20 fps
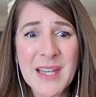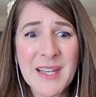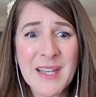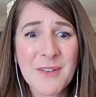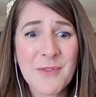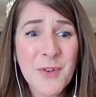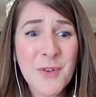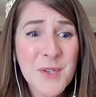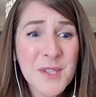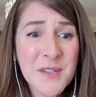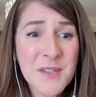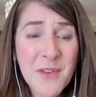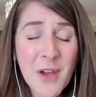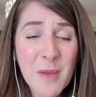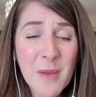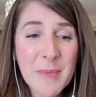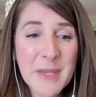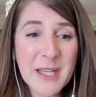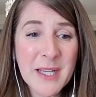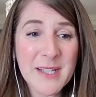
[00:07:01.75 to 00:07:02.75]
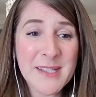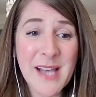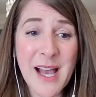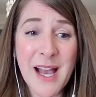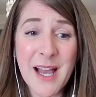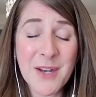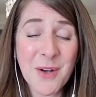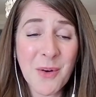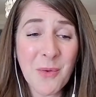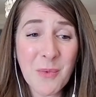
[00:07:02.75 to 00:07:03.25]
first of all, because
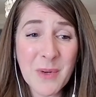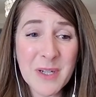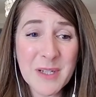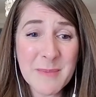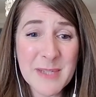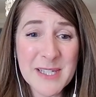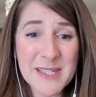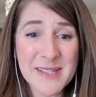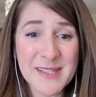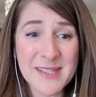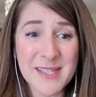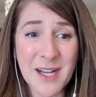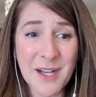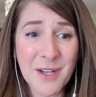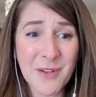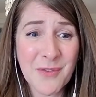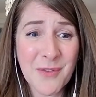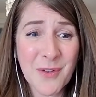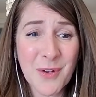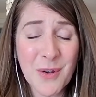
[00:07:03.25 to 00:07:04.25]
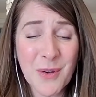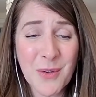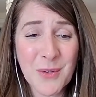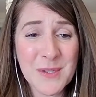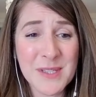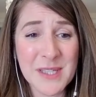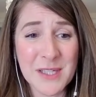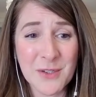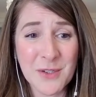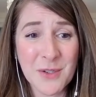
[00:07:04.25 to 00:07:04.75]
I don't want to be stuck for a whole
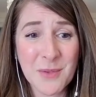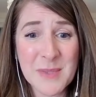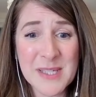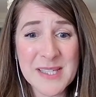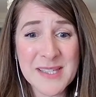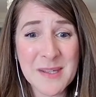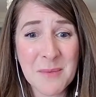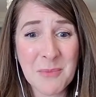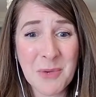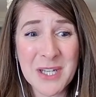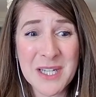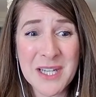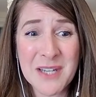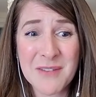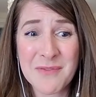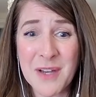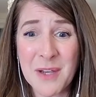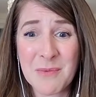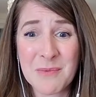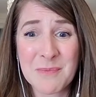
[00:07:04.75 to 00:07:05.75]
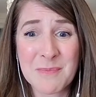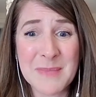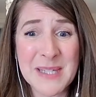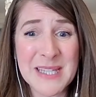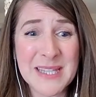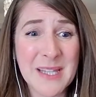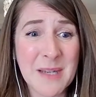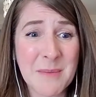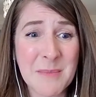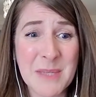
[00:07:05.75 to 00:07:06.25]
dinner with someone if I
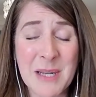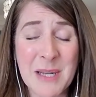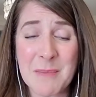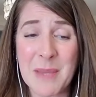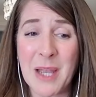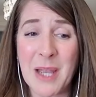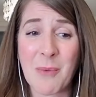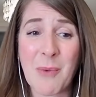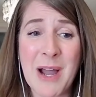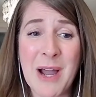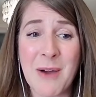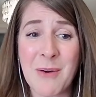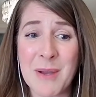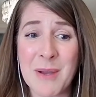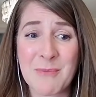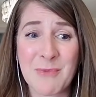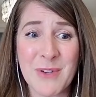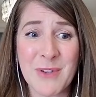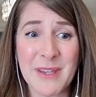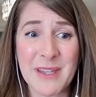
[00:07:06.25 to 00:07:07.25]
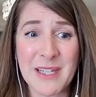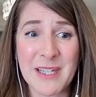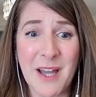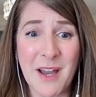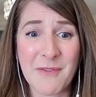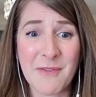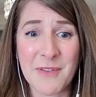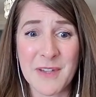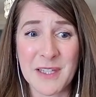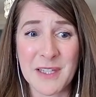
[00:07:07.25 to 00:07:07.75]
meet them and I'm like, wow, I'm really
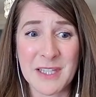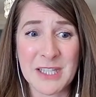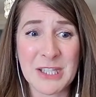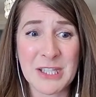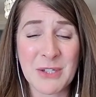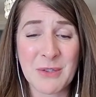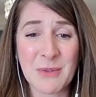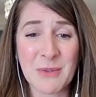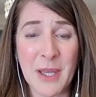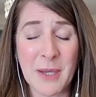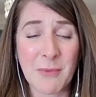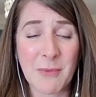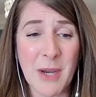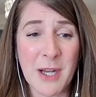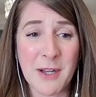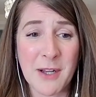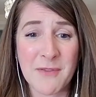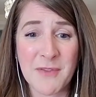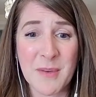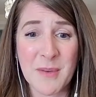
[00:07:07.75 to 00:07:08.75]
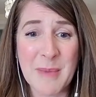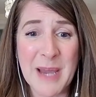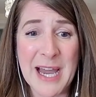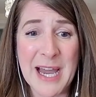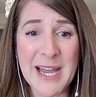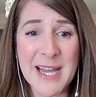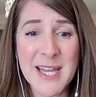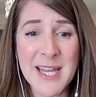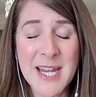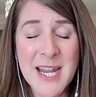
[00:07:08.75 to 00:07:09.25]
not feeling you, like right off the
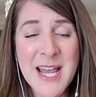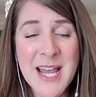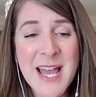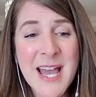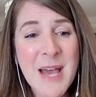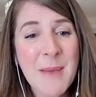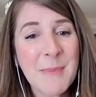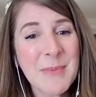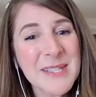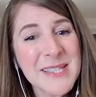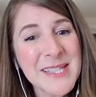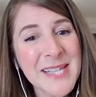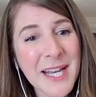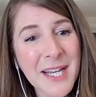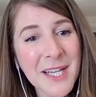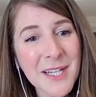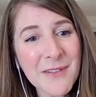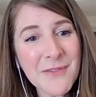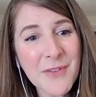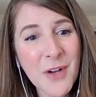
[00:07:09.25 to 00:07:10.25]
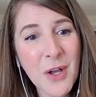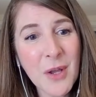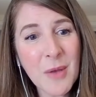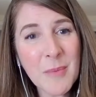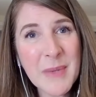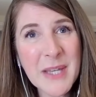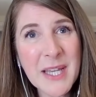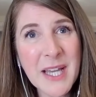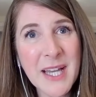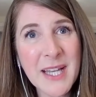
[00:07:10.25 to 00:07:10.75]
bat. But second of all,
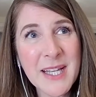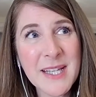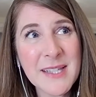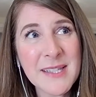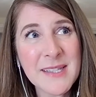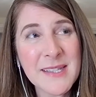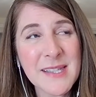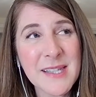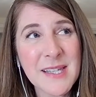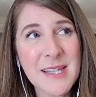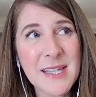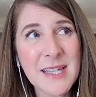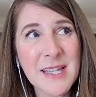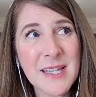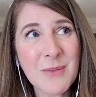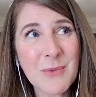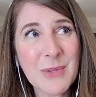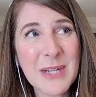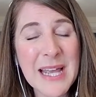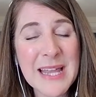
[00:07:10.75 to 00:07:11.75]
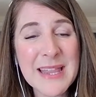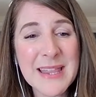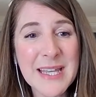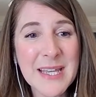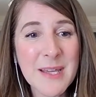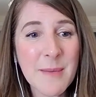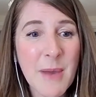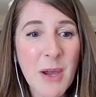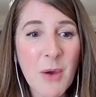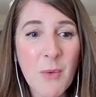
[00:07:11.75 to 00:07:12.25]
because when I
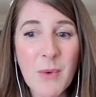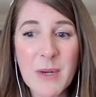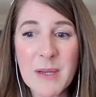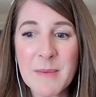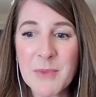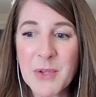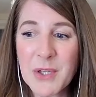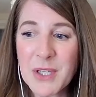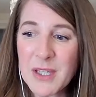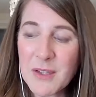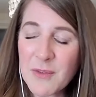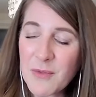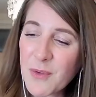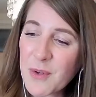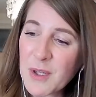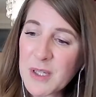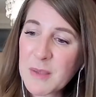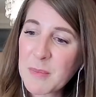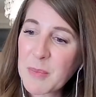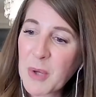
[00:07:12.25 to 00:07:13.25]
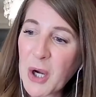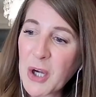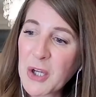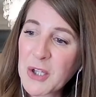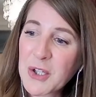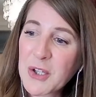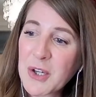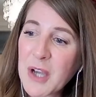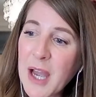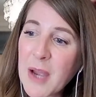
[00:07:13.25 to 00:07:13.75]
think about what I'm looking for in a
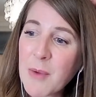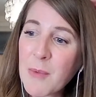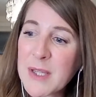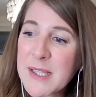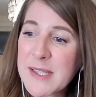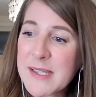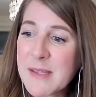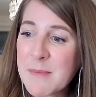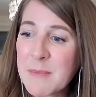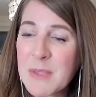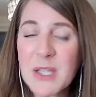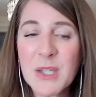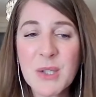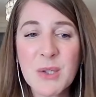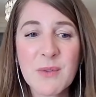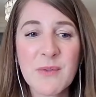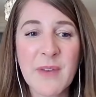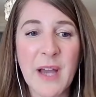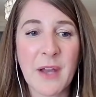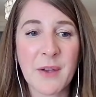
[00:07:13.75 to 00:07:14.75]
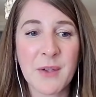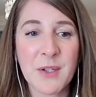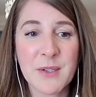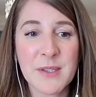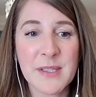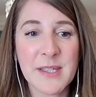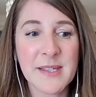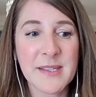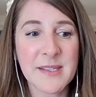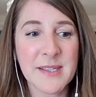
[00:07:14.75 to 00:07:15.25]
partner, I want somebody who
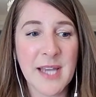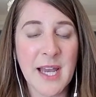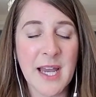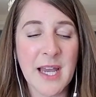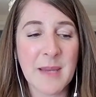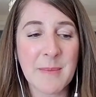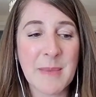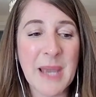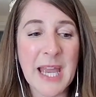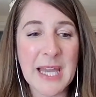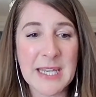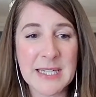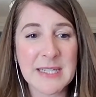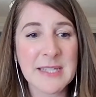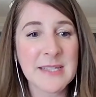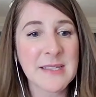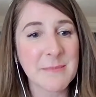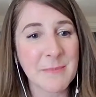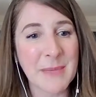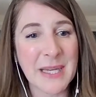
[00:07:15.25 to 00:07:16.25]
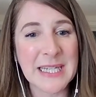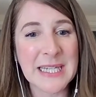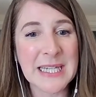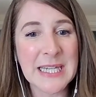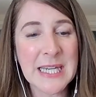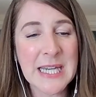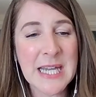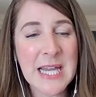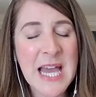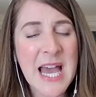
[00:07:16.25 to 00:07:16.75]
values his time and his
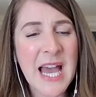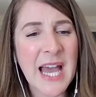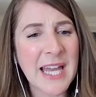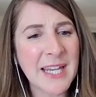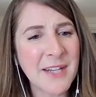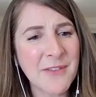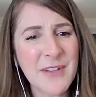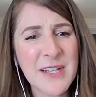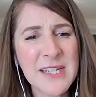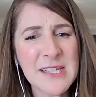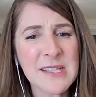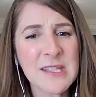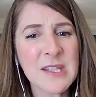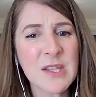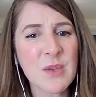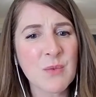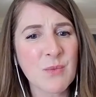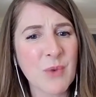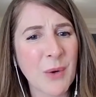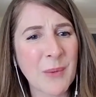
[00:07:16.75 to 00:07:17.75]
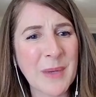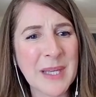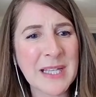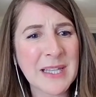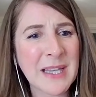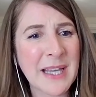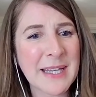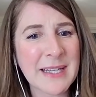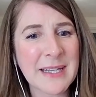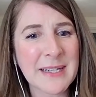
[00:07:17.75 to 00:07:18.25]
money. And if he's throwing
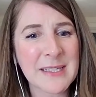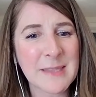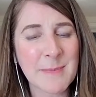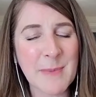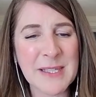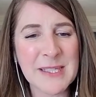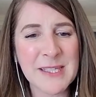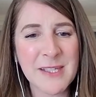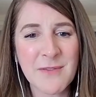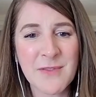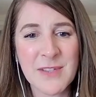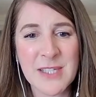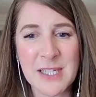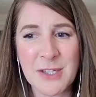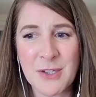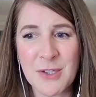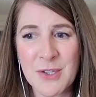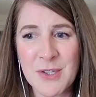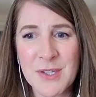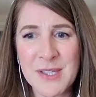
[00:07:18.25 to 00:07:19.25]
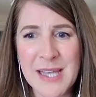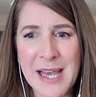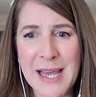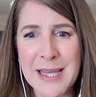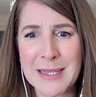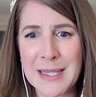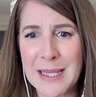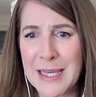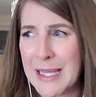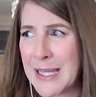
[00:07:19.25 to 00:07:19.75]
like expensive dinners
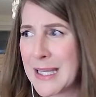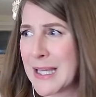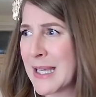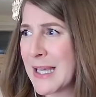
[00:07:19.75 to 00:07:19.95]
at like